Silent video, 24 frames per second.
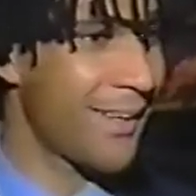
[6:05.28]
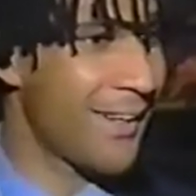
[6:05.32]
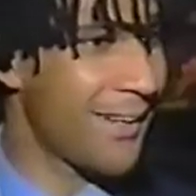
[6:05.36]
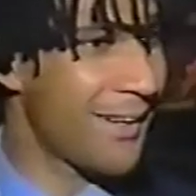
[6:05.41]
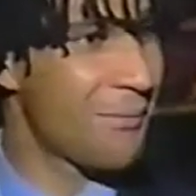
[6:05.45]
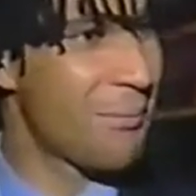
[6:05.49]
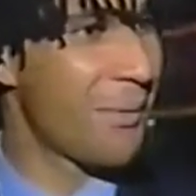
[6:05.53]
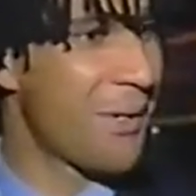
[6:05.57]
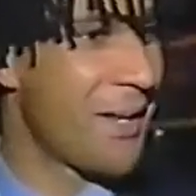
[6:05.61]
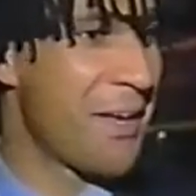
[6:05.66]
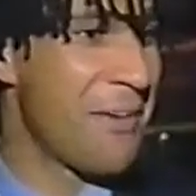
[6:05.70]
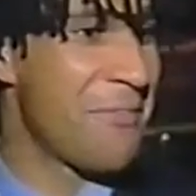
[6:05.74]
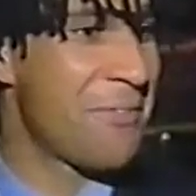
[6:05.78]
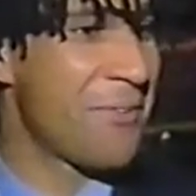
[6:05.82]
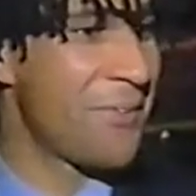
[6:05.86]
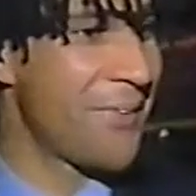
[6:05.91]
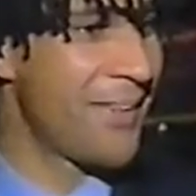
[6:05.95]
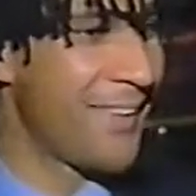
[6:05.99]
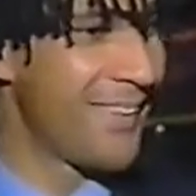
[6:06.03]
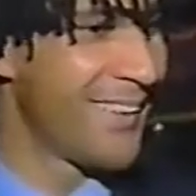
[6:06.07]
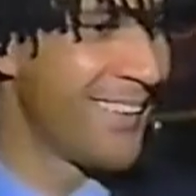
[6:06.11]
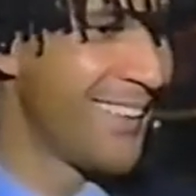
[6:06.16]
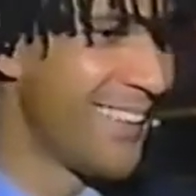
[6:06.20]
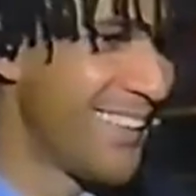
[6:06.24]
whatever.
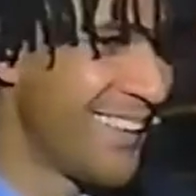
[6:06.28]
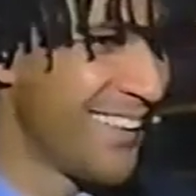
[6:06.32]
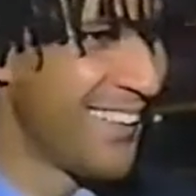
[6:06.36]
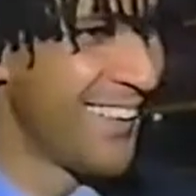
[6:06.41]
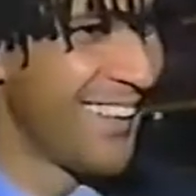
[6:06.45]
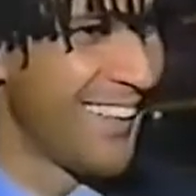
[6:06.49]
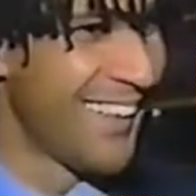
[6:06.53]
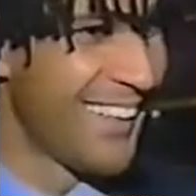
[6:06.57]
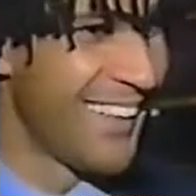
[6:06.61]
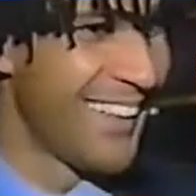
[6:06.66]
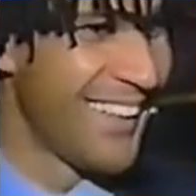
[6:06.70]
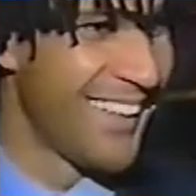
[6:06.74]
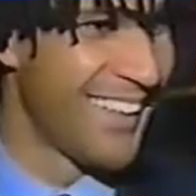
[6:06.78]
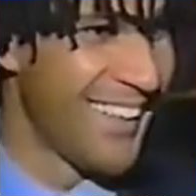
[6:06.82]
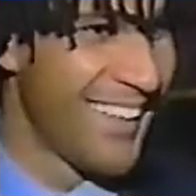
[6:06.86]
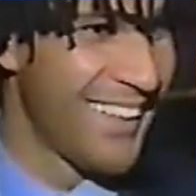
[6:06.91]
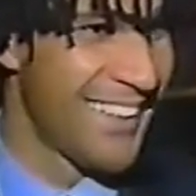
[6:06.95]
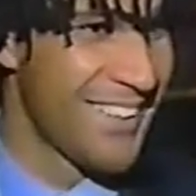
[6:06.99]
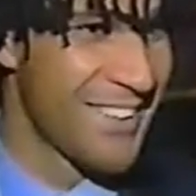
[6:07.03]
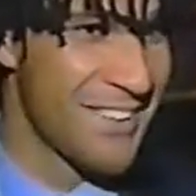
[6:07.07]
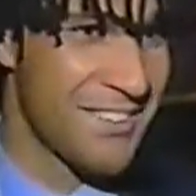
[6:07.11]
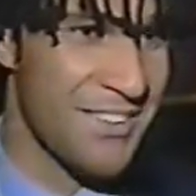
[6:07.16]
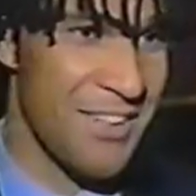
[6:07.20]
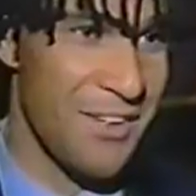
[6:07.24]

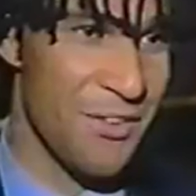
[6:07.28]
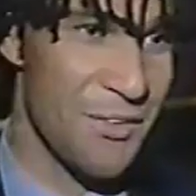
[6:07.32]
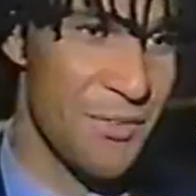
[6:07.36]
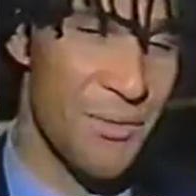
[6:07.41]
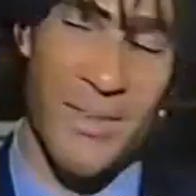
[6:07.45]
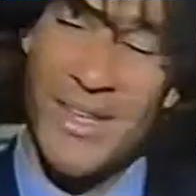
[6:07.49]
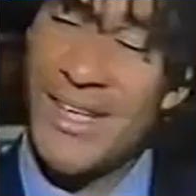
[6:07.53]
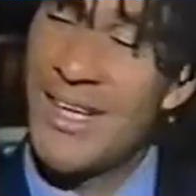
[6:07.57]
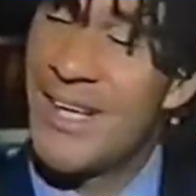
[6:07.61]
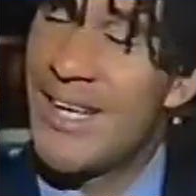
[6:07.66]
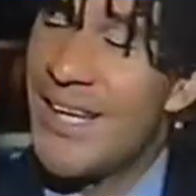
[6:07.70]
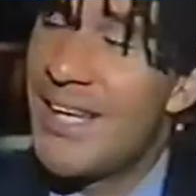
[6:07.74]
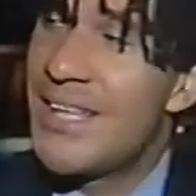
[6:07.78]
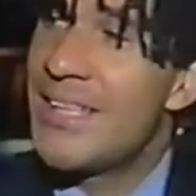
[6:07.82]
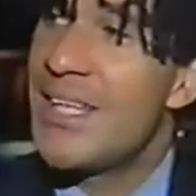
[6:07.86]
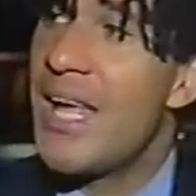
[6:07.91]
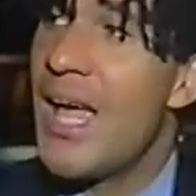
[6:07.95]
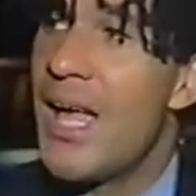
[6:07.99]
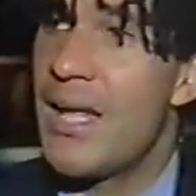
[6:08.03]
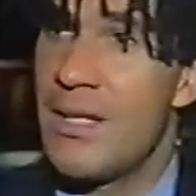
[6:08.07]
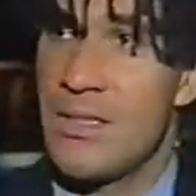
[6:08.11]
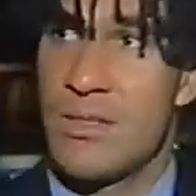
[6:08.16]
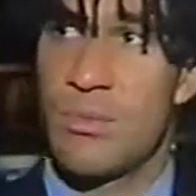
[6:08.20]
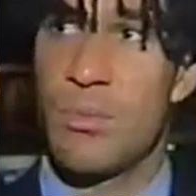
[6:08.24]
so, uh, yeah,
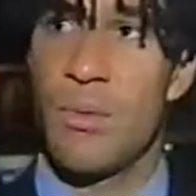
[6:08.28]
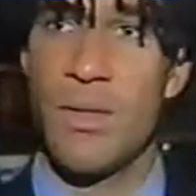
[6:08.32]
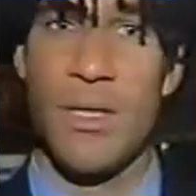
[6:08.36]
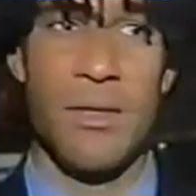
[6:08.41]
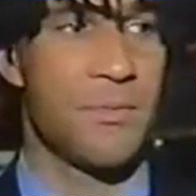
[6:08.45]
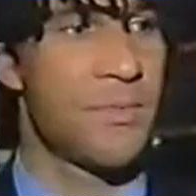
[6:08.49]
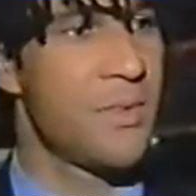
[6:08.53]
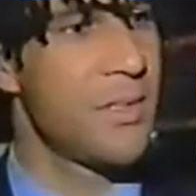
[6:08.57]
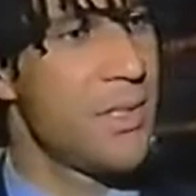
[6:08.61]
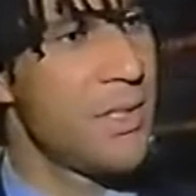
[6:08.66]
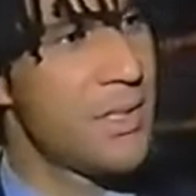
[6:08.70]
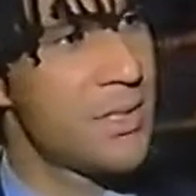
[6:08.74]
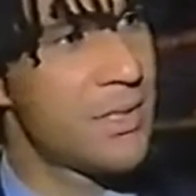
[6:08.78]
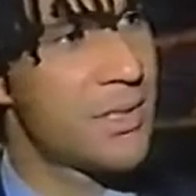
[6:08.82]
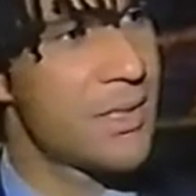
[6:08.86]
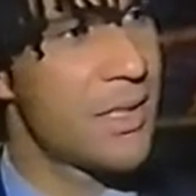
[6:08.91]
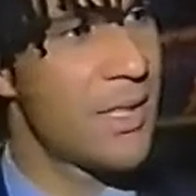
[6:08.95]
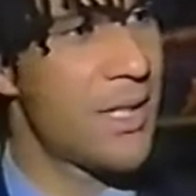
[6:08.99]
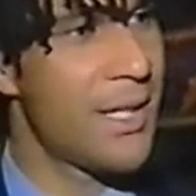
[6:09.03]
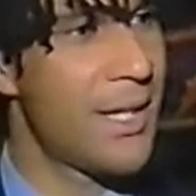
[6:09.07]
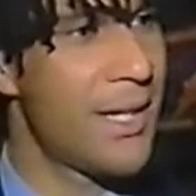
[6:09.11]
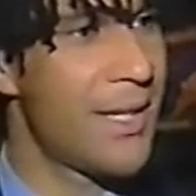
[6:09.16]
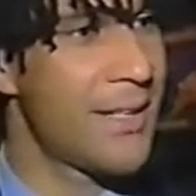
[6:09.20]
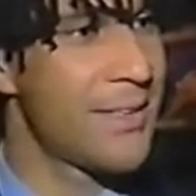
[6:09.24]
it's one of these
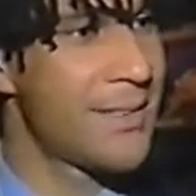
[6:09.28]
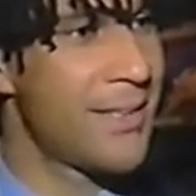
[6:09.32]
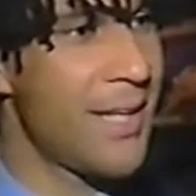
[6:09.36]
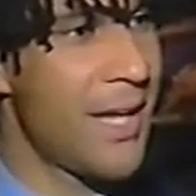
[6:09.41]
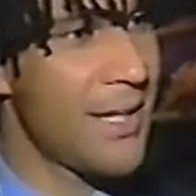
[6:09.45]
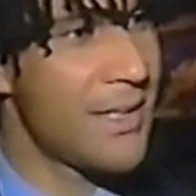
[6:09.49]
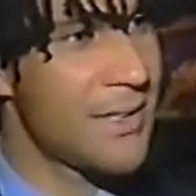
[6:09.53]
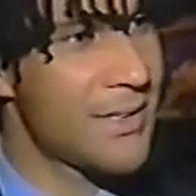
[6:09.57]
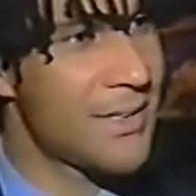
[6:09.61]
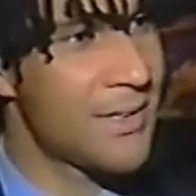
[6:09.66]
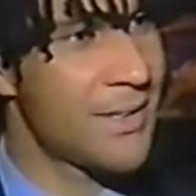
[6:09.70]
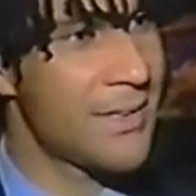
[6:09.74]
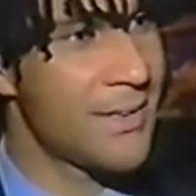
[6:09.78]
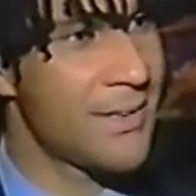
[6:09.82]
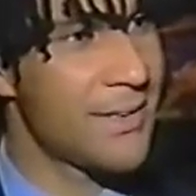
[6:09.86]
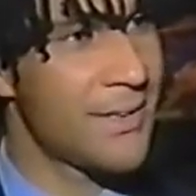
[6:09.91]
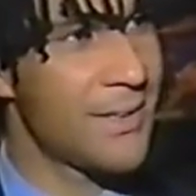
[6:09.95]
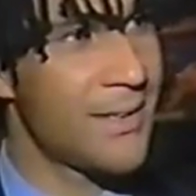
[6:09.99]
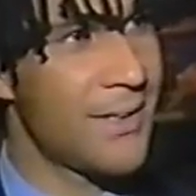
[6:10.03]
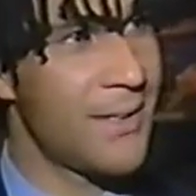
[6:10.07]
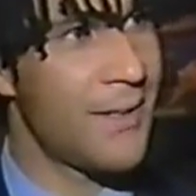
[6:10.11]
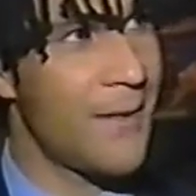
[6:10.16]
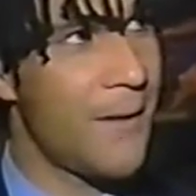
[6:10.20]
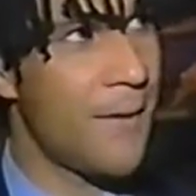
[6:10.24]
uh, days and
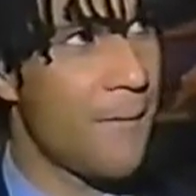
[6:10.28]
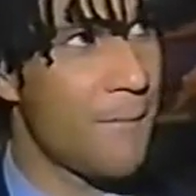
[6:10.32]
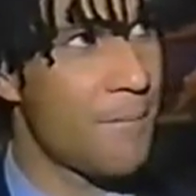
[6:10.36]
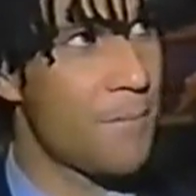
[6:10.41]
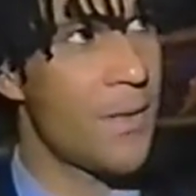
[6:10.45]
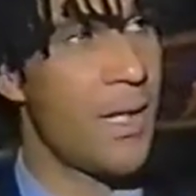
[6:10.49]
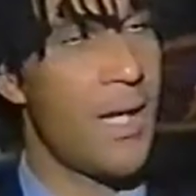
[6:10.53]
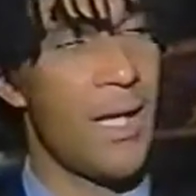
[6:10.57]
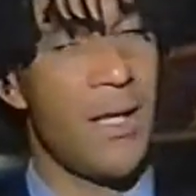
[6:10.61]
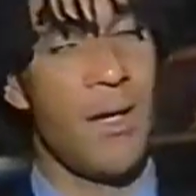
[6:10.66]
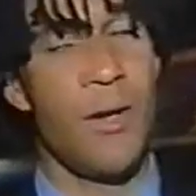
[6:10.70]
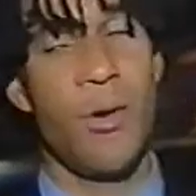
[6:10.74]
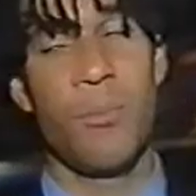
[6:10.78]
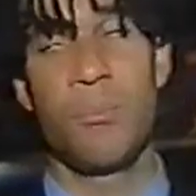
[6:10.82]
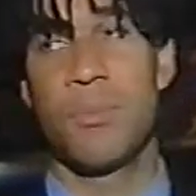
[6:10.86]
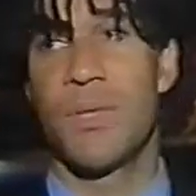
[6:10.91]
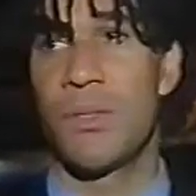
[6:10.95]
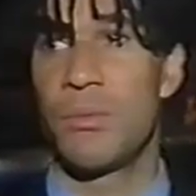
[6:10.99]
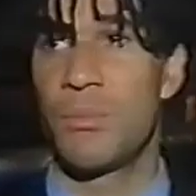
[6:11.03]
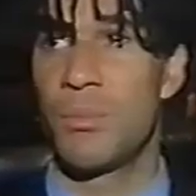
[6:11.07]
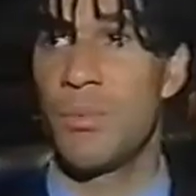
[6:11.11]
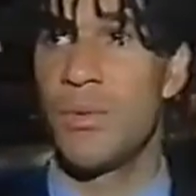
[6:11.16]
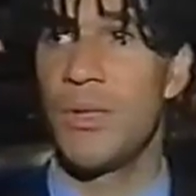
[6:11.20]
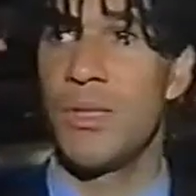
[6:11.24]
um, I hope
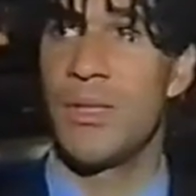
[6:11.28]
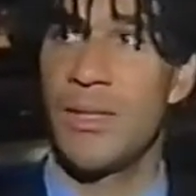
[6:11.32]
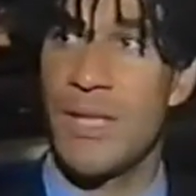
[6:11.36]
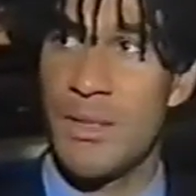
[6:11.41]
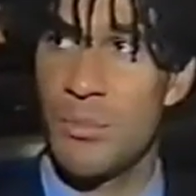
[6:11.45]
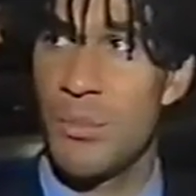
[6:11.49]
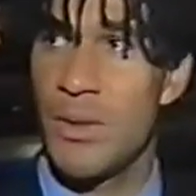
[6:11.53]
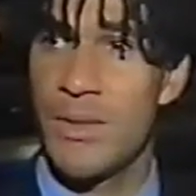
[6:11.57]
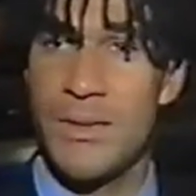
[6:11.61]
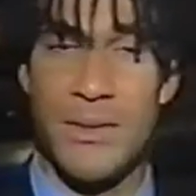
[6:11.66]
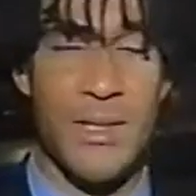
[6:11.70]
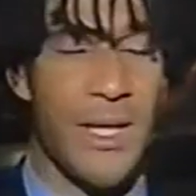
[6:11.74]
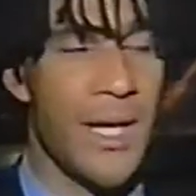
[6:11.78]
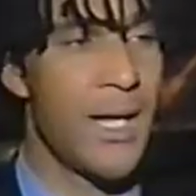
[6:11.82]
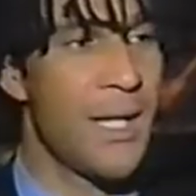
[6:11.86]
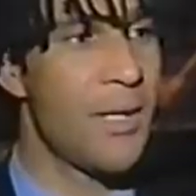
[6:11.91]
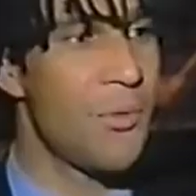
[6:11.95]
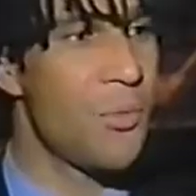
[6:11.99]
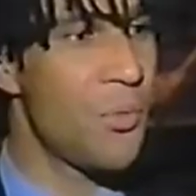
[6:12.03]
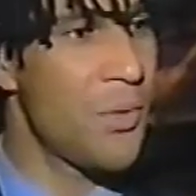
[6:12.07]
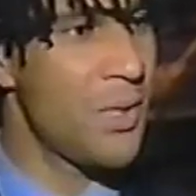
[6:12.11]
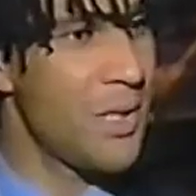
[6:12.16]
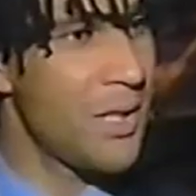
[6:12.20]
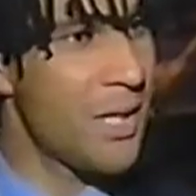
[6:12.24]
that we that one day
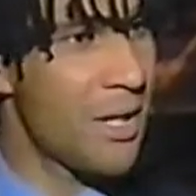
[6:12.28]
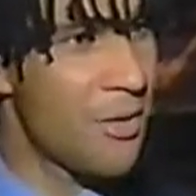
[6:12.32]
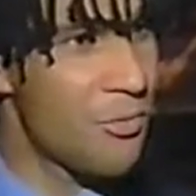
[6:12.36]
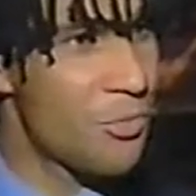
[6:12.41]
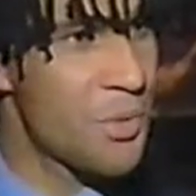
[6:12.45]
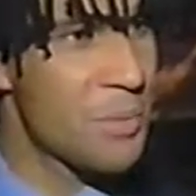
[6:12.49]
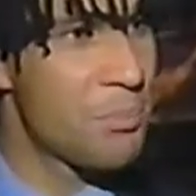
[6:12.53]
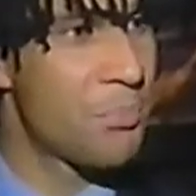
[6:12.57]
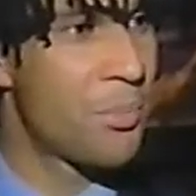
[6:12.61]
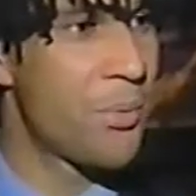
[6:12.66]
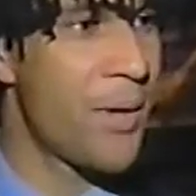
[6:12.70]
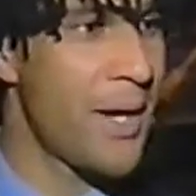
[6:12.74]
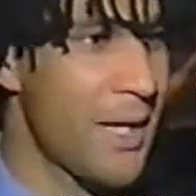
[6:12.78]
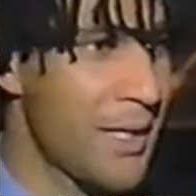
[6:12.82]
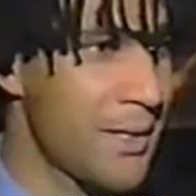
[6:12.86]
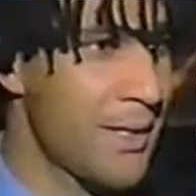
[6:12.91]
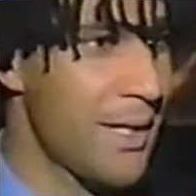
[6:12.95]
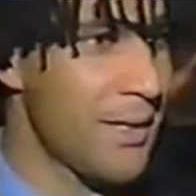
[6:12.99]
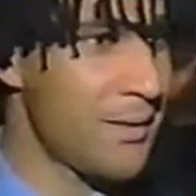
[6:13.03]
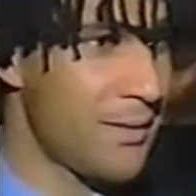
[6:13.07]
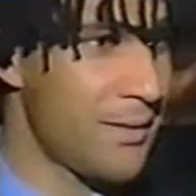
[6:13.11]
we, uh, we break that.